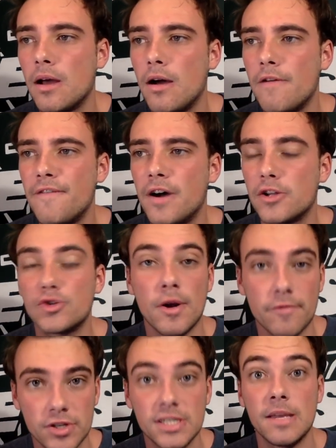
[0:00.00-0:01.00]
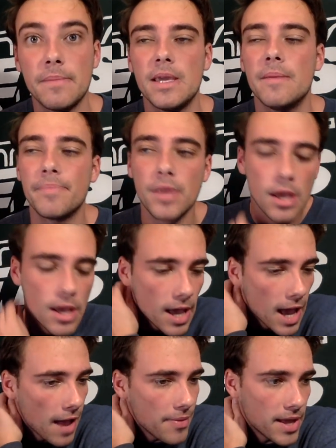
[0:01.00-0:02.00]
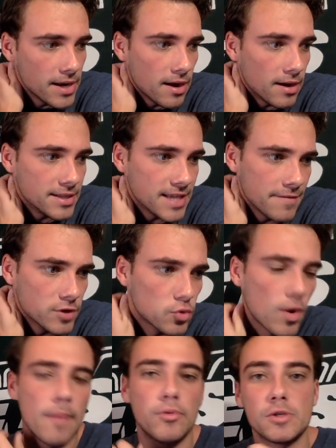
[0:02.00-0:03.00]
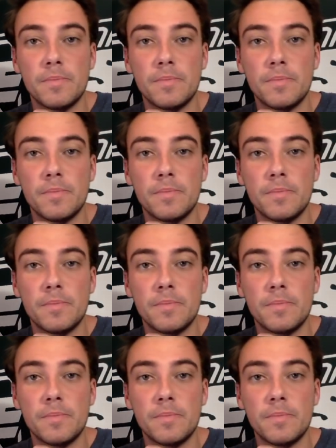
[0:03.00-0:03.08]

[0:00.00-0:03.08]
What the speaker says: of Trevor Siemian. And then Davis Webb was